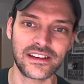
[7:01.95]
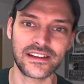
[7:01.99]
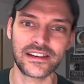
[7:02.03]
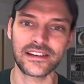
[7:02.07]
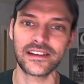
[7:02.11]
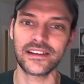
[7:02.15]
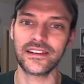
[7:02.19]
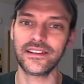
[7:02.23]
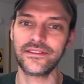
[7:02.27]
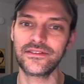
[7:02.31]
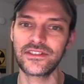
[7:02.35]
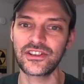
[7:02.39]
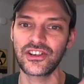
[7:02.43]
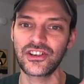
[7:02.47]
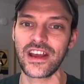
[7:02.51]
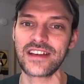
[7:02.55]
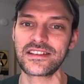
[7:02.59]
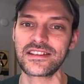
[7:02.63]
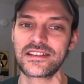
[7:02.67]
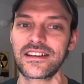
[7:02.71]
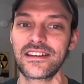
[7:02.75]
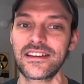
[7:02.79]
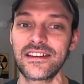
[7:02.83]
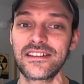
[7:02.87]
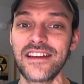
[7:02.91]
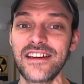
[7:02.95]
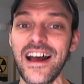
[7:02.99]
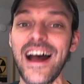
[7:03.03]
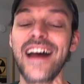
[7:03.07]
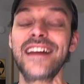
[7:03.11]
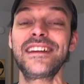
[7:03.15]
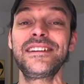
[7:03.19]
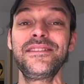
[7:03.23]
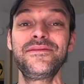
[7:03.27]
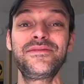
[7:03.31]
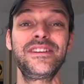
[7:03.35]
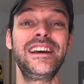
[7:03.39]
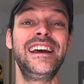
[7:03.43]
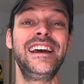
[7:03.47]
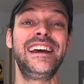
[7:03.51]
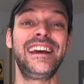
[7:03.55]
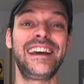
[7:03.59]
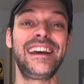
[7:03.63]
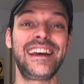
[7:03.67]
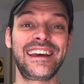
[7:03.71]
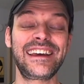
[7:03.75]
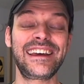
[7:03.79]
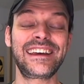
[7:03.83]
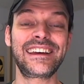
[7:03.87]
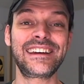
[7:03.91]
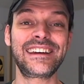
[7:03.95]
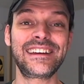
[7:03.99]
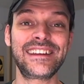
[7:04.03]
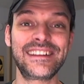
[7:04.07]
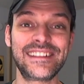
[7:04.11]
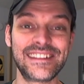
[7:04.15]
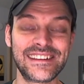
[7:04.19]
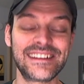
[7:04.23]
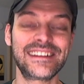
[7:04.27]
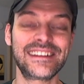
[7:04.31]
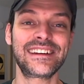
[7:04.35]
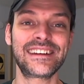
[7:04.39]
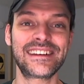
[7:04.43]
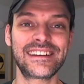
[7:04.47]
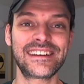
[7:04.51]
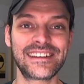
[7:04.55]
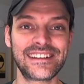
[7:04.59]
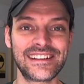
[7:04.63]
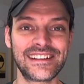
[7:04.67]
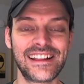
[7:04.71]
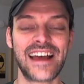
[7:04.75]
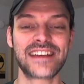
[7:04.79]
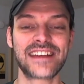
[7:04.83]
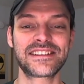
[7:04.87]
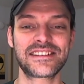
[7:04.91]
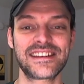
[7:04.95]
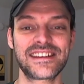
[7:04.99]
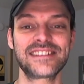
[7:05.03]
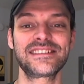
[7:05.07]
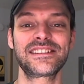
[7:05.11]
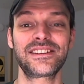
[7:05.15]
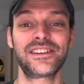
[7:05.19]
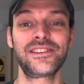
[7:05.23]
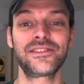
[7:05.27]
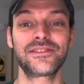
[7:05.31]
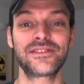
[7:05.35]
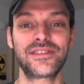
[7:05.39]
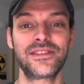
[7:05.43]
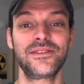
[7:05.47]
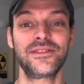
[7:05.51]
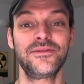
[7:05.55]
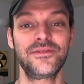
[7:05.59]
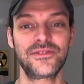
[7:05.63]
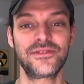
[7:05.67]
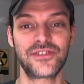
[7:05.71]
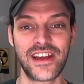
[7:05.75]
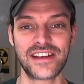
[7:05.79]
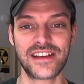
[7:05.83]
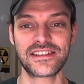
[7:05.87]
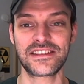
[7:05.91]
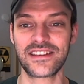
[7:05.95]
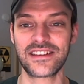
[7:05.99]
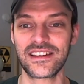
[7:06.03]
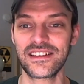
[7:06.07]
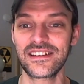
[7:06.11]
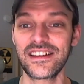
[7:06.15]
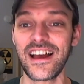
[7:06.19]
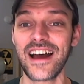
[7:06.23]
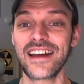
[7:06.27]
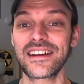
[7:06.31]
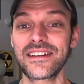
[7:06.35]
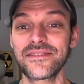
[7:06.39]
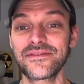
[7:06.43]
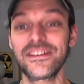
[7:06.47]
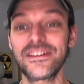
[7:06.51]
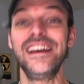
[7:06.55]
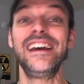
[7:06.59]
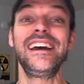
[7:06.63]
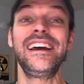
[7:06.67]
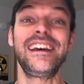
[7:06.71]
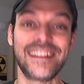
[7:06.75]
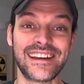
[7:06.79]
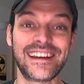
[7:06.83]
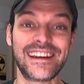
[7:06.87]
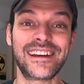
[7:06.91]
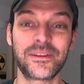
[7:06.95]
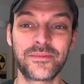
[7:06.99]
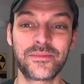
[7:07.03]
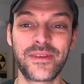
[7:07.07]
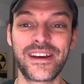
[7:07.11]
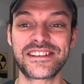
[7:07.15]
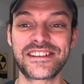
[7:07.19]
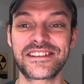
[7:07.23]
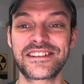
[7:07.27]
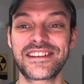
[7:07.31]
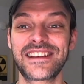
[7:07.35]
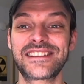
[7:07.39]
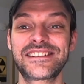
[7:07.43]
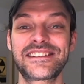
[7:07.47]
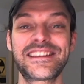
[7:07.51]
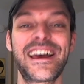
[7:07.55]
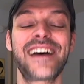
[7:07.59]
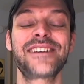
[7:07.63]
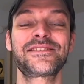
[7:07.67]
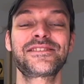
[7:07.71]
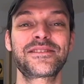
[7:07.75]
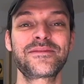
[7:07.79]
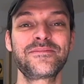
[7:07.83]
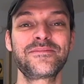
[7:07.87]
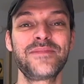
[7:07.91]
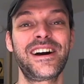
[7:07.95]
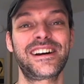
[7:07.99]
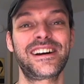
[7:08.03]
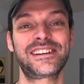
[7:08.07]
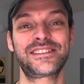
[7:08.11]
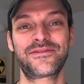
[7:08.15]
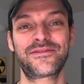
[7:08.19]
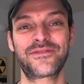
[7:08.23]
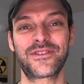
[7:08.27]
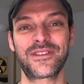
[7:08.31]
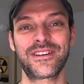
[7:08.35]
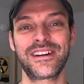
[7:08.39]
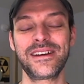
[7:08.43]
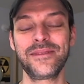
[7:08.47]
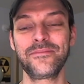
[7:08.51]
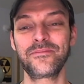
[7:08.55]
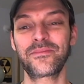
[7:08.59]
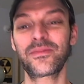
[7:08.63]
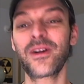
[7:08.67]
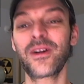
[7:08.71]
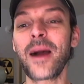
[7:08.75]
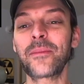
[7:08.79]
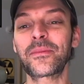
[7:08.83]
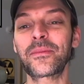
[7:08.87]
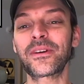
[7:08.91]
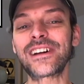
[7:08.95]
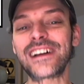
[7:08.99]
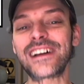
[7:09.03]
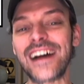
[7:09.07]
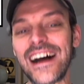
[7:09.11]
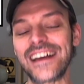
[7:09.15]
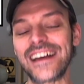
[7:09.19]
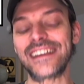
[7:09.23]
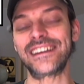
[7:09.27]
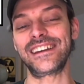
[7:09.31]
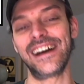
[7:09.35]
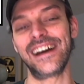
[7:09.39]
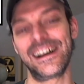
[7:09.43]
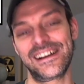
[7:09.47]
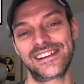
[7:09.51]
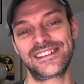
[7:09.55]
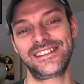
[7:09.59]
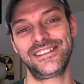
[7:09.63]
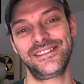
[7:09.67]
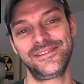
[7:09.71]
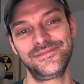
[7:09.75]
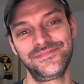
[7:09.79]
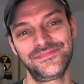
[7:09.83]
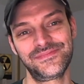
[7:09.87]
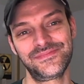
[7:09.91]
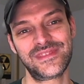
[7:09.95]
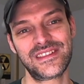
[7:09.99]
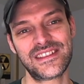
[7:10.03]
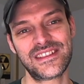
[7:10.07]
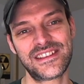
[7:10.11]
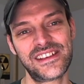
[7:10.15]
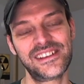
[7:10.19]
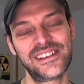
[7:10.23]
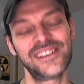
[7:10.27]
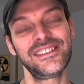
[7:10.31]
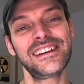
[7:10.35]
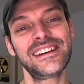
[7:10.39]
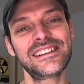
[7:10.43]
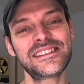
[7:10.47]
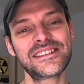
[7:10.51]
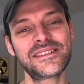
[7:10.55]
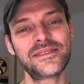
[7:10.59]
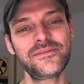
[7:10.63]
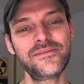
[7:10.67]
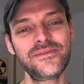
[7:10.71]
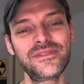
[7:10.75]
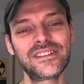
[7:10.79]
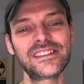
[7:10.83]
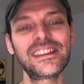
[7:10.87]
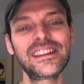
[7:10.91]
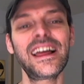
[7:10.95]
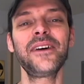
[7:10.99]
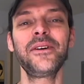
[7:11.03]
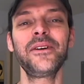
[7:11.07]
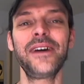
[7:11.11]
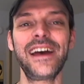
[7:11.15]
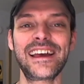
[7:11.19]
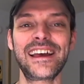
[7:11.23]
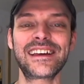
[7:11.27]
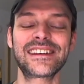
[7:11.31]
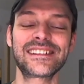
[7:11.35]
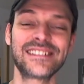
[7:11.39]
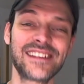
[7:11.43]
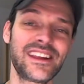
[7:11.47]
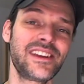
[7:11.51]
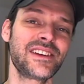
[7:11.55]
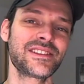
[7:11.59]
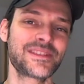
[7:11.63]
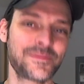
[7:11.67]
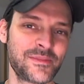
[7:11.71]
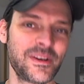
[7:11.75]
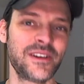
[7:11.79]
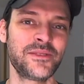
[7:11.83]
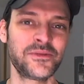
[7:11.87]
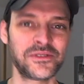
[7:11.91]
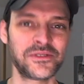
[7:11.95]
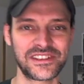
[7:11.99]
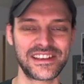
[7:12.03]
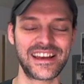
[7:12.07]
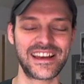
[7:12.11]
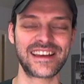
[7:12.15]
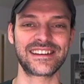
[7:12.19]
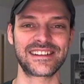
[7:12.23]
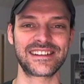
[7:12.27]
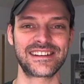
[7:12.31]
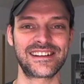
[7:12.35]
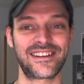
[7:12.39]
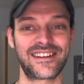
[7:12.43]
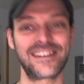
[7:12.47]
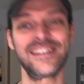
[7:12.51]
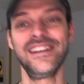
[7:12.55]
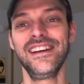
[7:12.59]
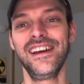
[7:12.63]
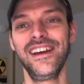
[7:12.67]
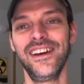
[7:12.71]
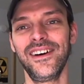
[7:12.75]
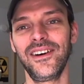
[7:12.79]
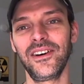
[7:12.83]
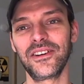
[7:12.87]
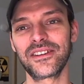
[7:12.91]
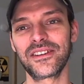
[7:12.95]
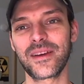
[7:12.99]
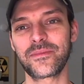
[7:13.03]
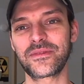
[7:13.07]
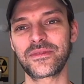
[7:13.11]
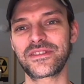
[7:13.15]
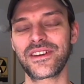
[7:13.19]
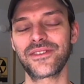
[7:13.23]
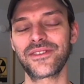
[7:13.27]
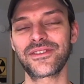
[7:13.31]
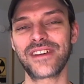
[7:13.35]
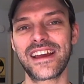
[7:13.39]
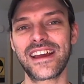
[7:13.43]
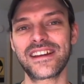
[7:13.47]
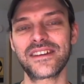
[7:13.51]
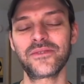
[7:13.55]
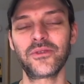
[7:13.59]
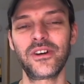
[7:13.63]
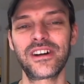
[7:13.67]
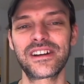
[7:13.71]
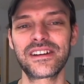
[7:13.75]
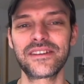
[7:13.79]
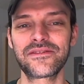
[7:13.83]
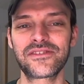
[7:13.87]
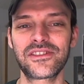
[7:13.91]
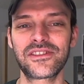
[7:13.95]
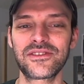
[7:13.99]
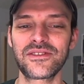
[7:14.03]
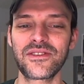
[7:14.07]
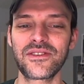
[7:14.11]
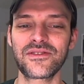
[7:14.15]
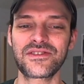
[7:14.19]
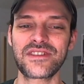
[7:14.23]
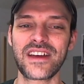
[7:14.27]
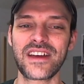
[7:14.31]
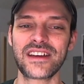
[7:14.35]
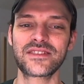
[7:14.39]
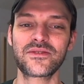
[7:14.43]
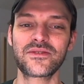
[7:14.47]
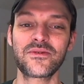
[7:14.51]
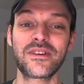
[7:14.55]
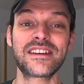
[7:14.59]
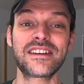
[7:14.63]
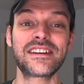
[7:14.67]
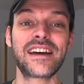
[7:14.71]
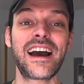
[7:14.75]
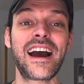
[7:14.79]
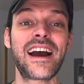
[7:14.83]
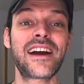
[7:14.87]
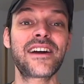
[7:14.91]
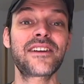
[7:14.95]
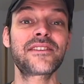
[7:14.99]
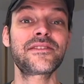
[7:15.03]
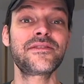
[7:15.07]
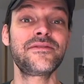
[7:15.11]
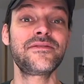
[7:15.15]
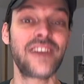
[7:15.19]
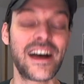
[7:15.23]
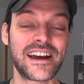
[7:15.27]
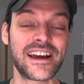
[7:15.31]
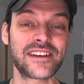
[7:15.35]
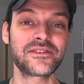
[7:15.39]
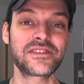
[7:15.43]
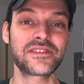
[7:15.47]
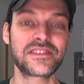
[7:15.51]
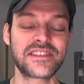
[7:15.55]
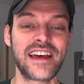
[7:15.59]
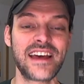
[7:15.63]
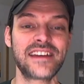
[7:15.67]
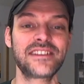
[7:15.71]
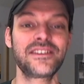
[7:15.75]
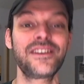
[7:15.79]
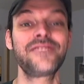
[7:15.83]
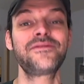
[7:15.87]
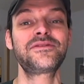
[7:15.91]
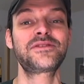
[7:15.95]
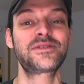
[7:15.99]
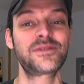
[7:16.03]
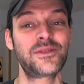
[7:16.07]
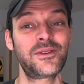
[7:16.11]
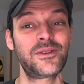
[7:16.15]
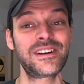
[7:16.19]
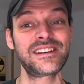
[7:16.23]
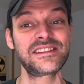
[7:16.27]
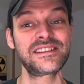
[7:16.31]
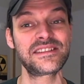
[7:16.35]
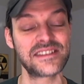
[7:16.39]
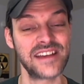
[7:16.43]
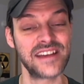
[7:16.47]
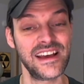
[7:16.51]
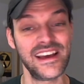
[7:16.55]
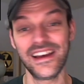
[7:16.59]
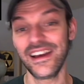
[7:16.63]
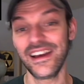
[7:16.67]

of Jessica Yanov, and the last insult to Jessica Yanov, they had to pay $6,000 for improper conduct. So that's some low-hanging lulls, but we'll take it here on episode 81 of Good News Next Week. Our final set of stories